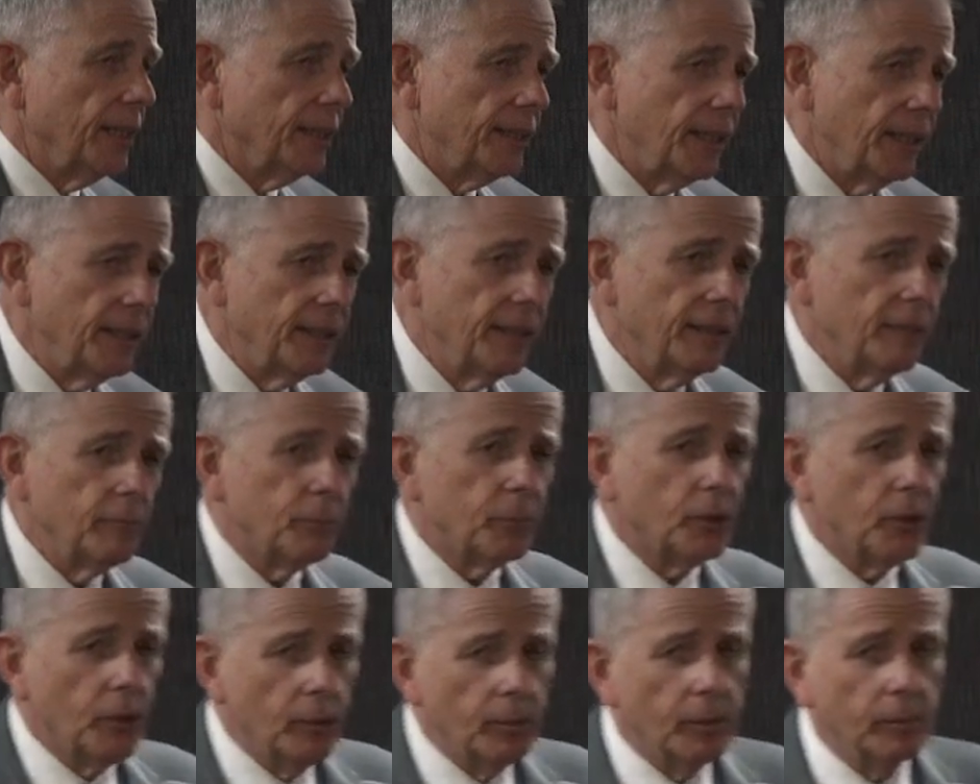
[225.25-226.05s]
Then
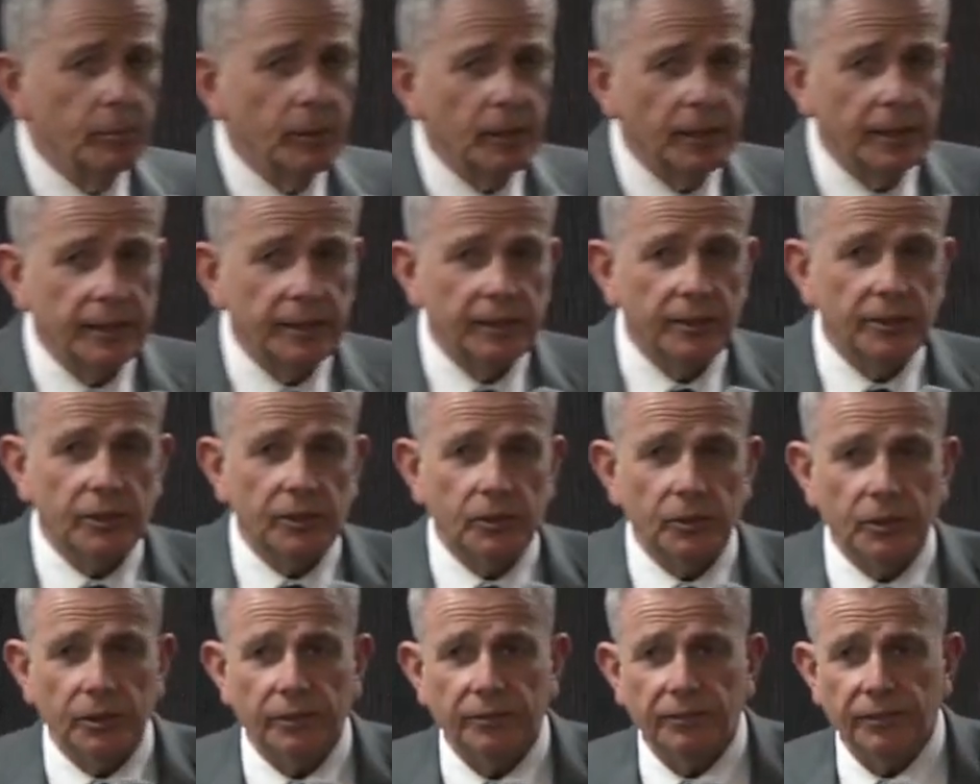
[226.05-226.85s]
probably the
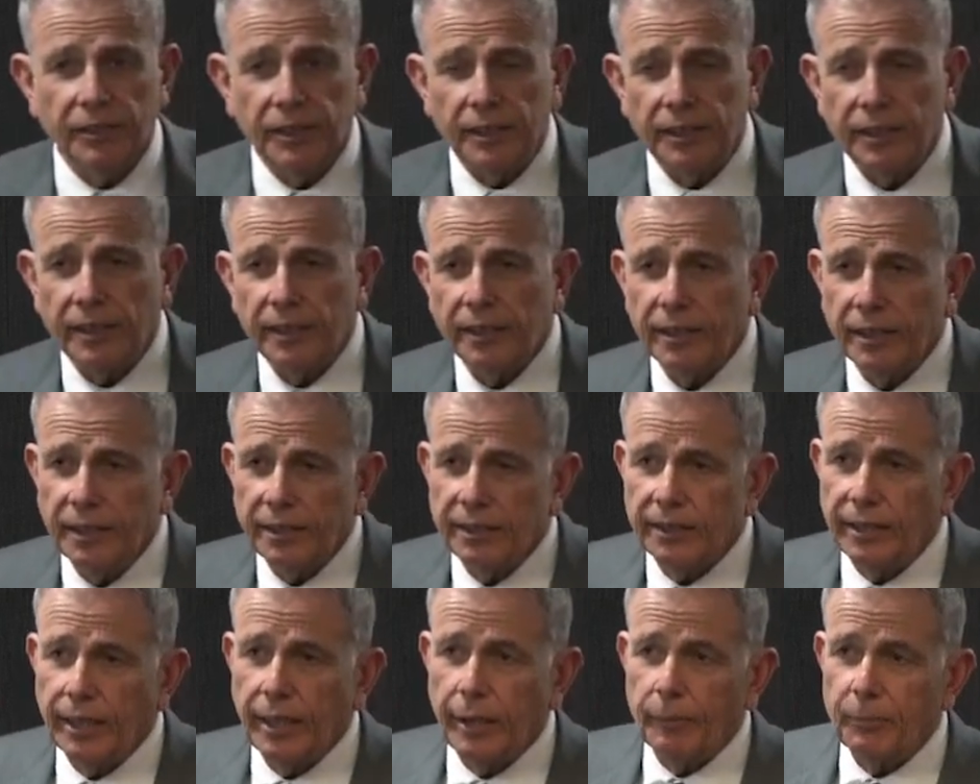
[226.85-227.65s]
sort of thing that
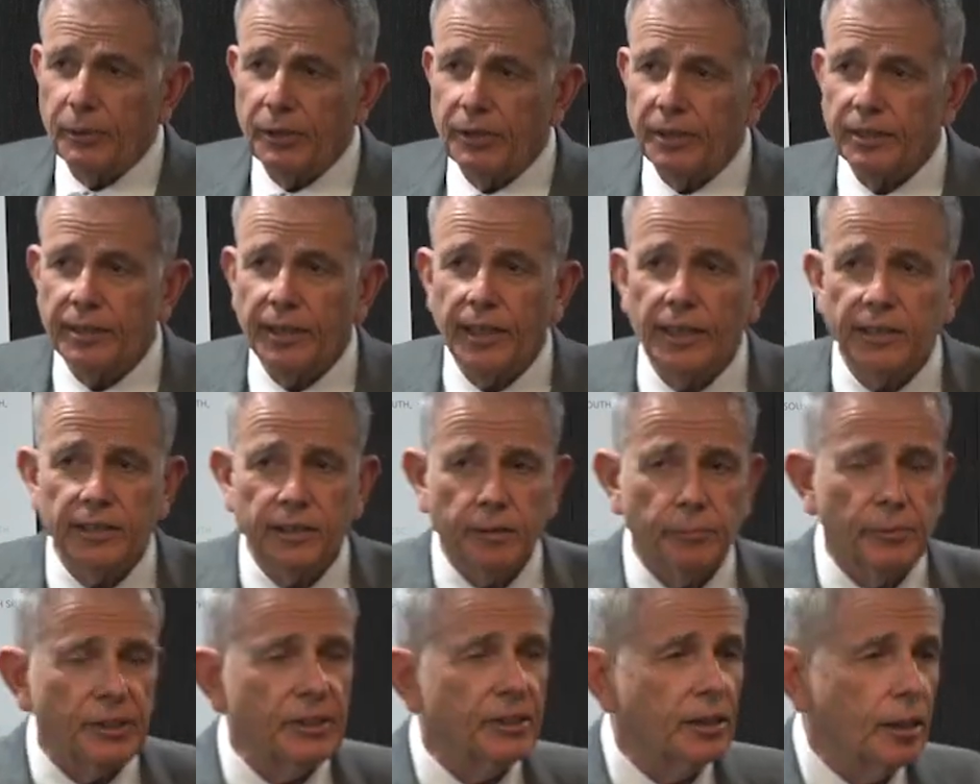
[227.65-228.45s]
needs to happen is there has
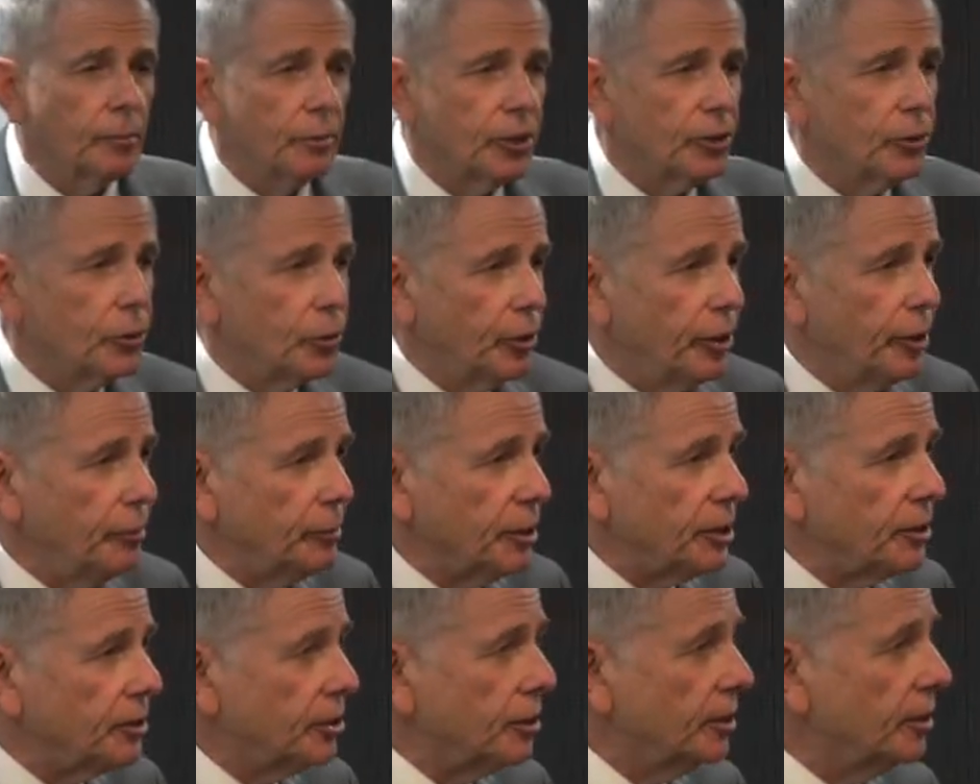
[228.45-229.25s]
to be some
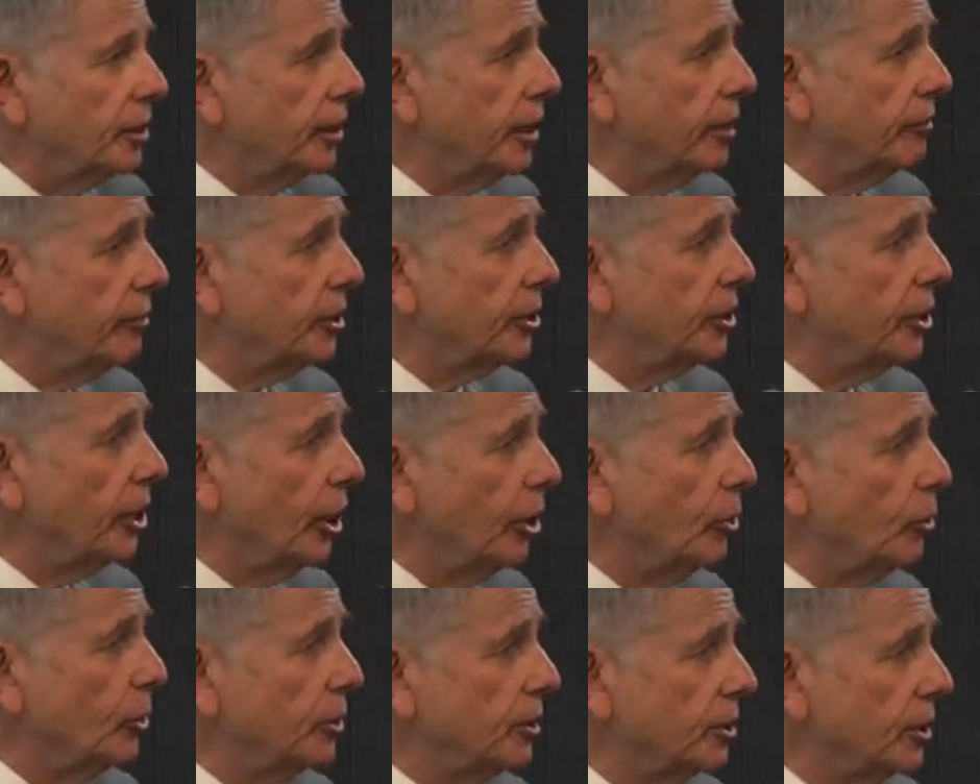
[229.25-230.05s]
agreement to have a
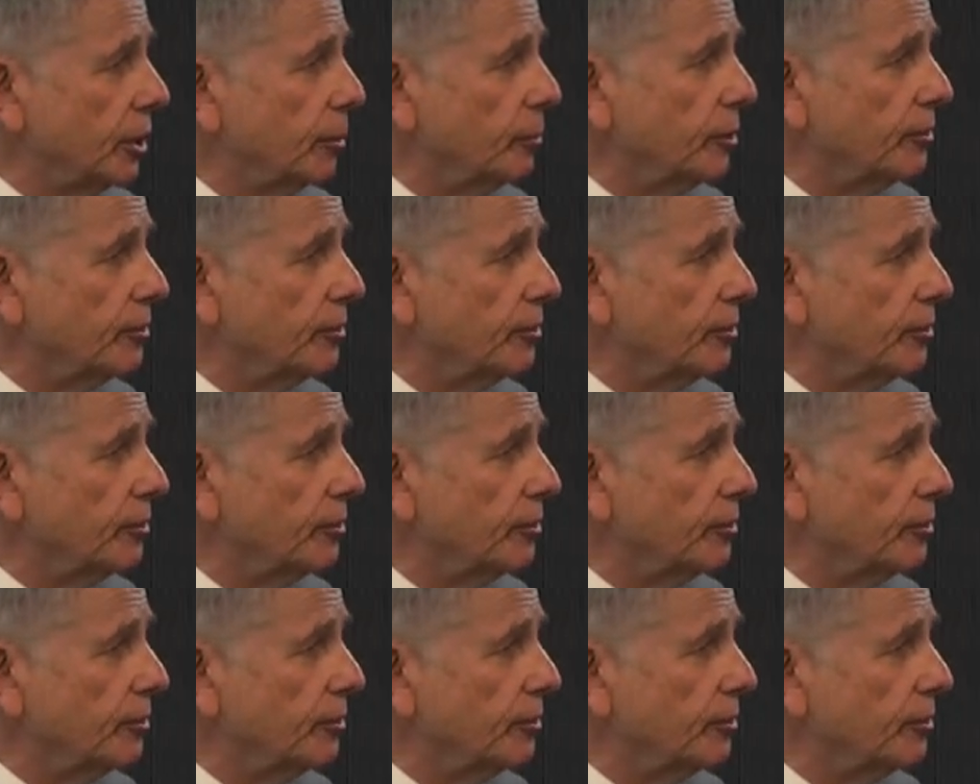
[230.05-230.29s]
go at some